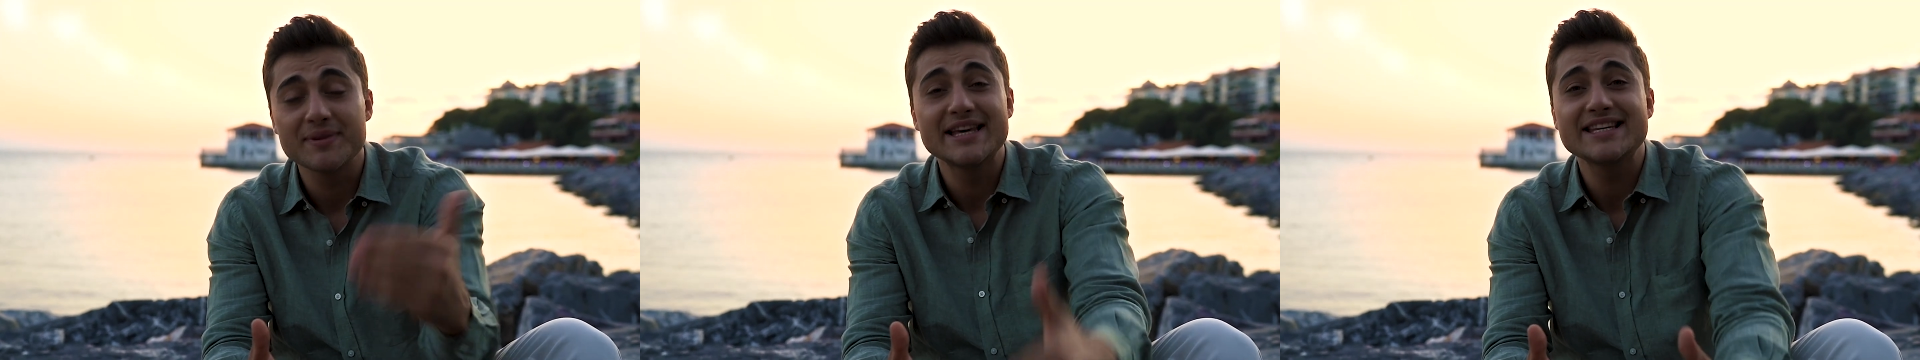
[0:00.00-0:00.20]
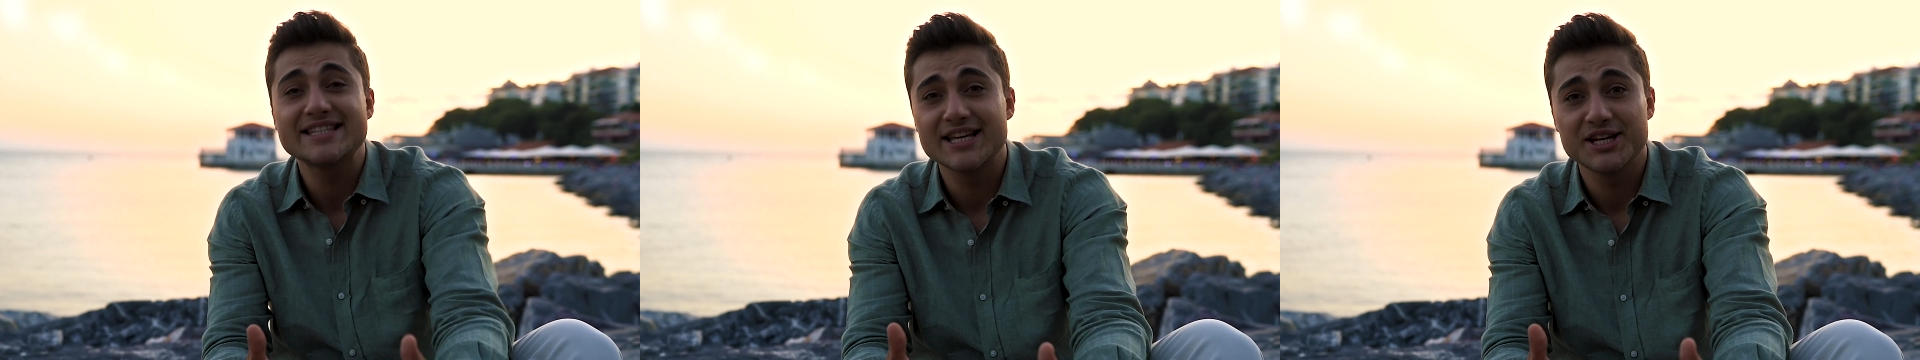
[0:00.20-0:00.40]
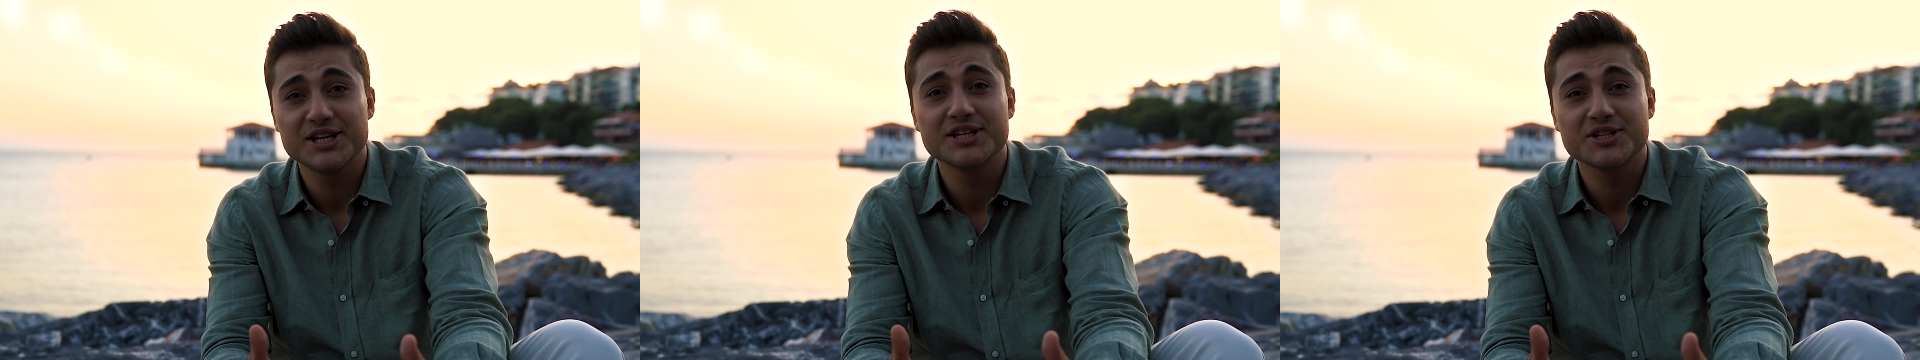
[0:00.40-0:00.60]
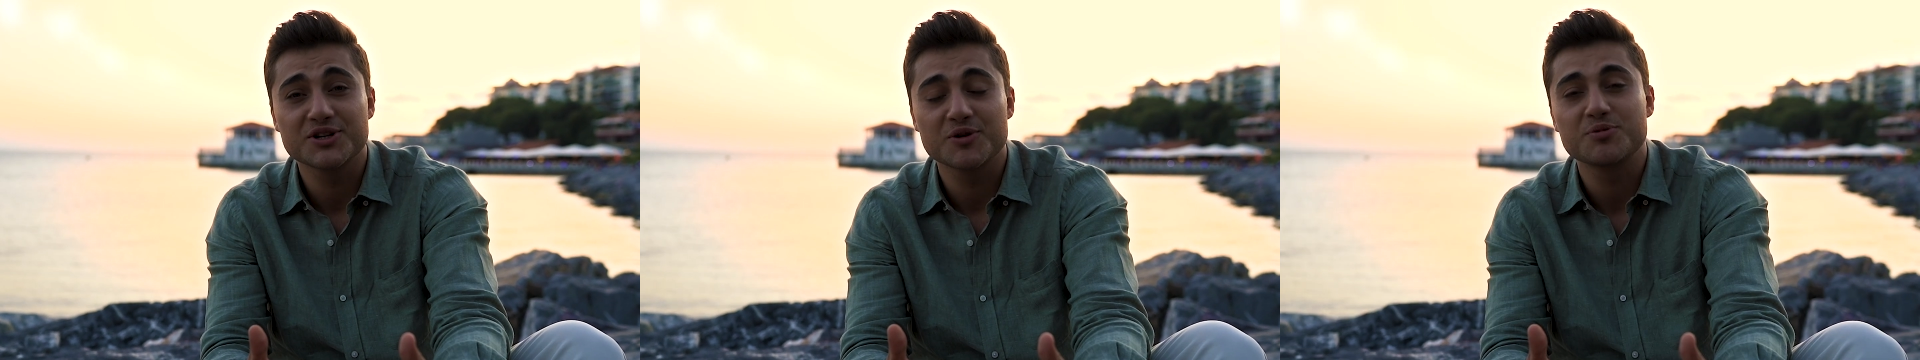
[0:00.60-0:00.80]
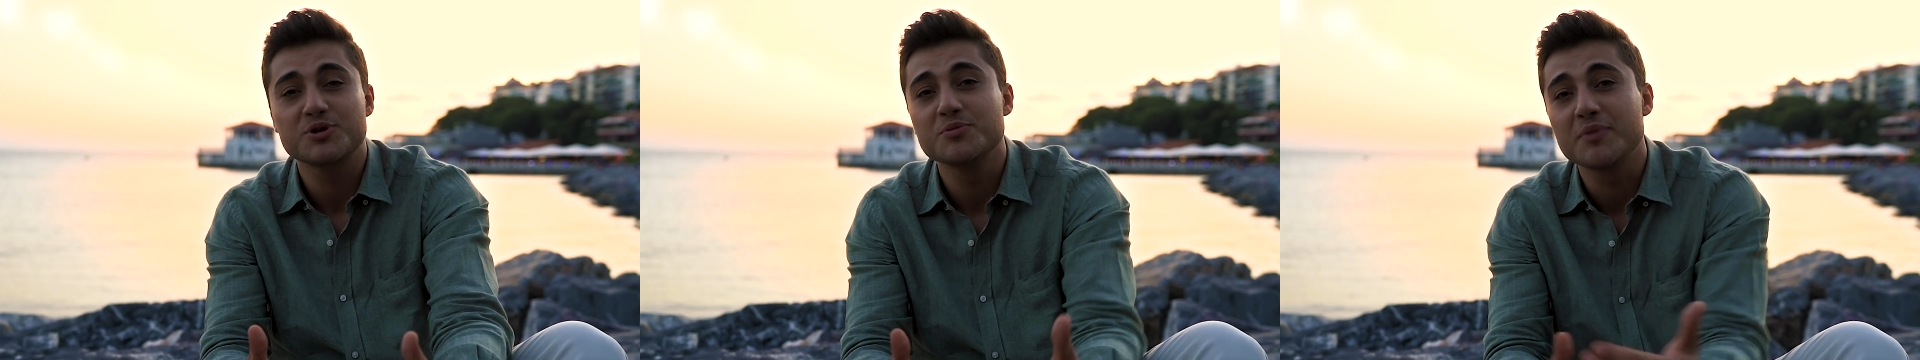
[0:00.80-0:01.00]
links in the
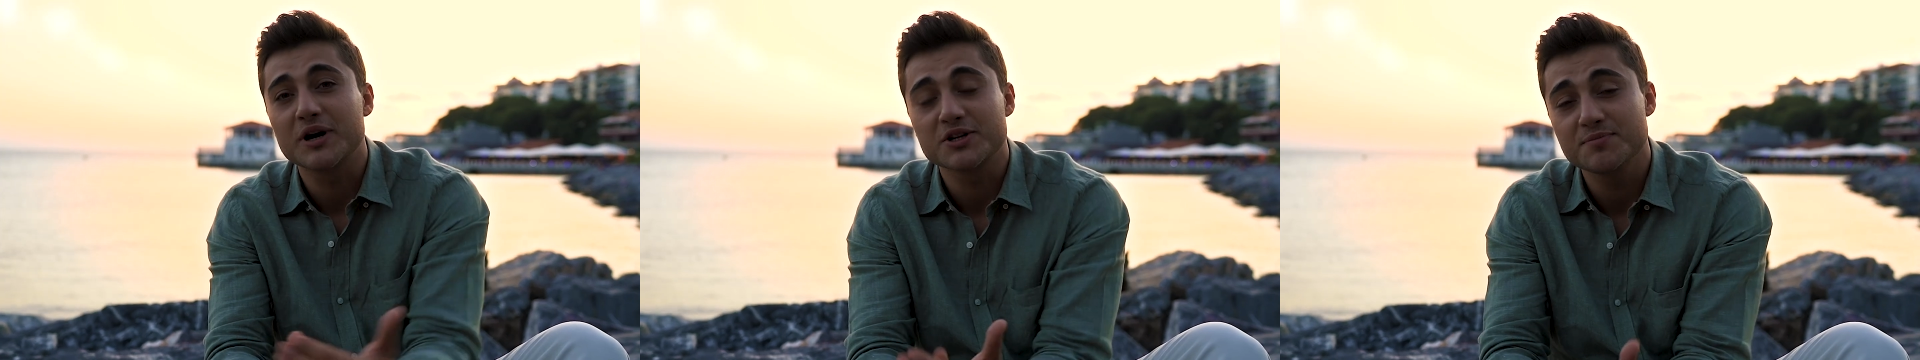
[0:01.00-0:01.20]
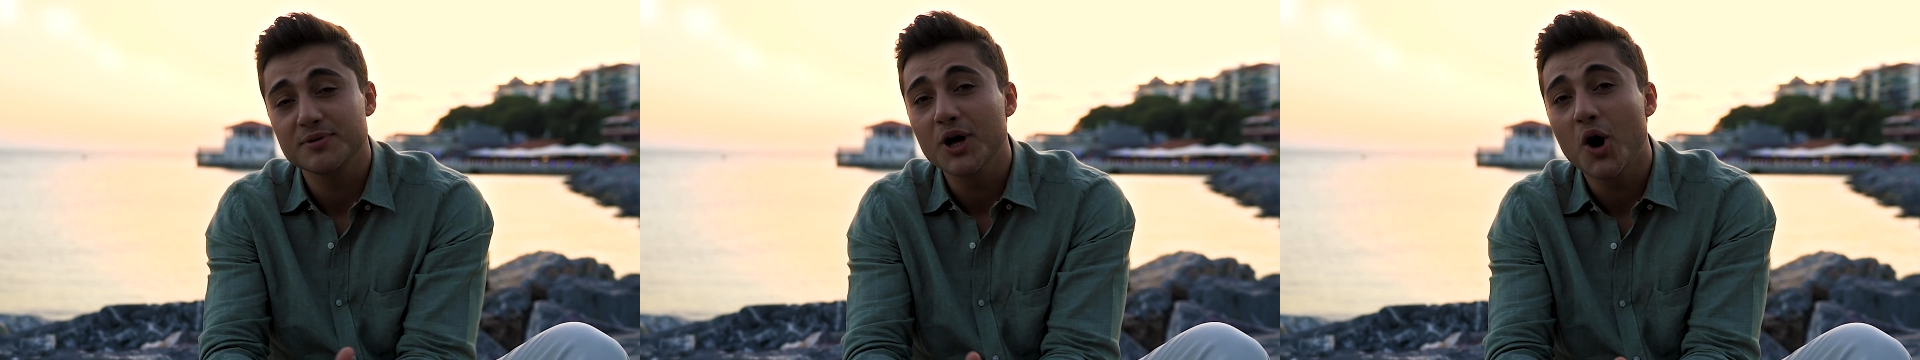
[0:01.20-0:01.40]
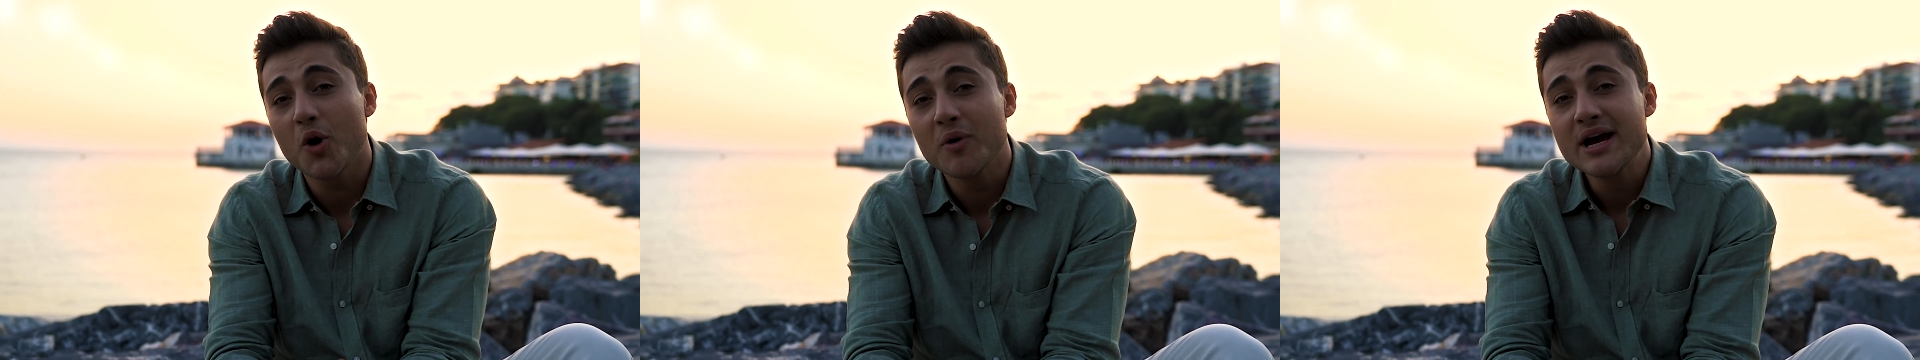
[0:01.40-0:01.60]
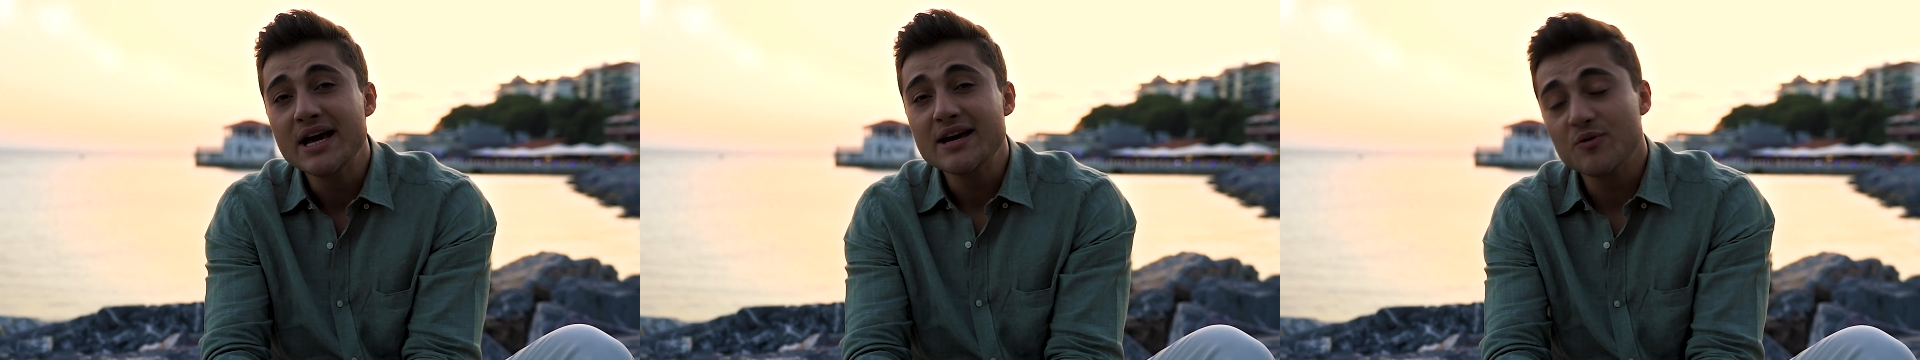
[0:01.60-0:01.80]
description box below,